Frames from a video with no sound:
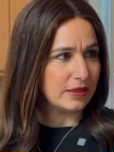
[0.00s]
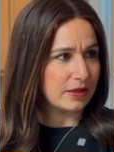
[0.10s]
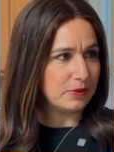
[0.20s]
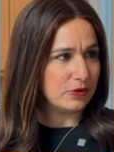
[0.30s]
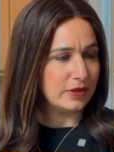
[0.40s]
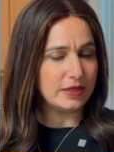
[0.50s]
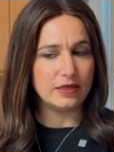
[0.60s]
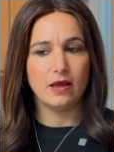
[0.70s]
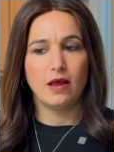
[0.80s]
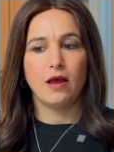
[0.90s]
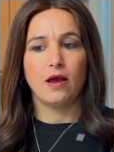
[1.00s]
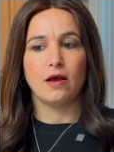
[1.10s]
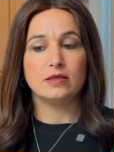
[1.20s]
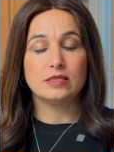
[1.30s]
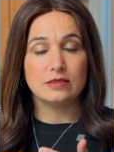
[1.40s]
the community,
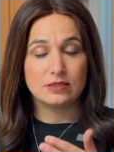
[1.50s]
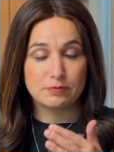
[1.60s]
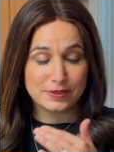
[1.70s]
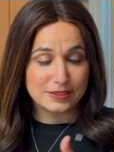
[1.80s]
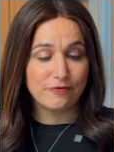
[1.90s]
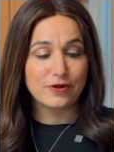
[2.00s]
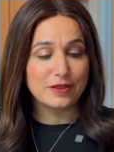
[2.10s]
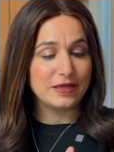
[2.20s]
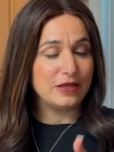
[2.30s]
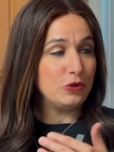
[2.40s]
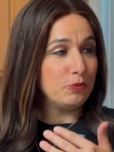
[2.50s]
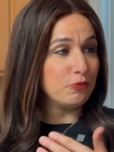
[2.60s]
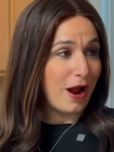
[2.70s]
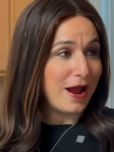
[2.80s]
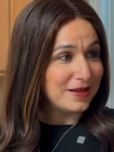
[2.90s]
specifically new
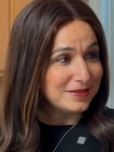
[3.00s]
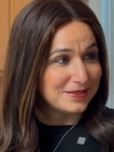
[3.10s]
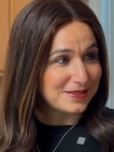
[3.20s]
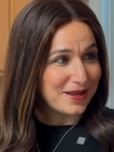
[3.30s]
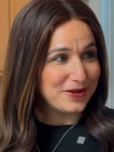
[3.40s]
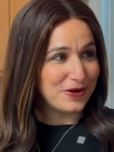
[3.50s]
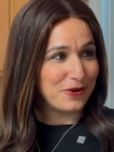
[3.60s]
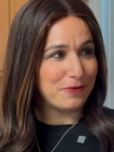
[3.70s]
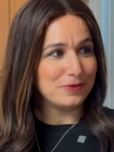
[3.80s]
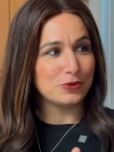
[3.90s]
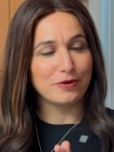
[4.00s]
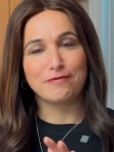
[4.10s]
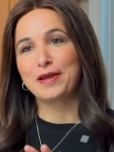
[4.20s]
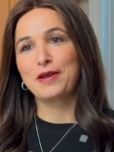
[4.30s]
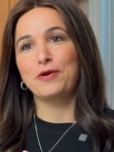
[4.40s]
brides, you know, sort
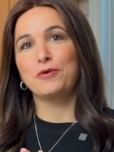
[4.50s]
of like a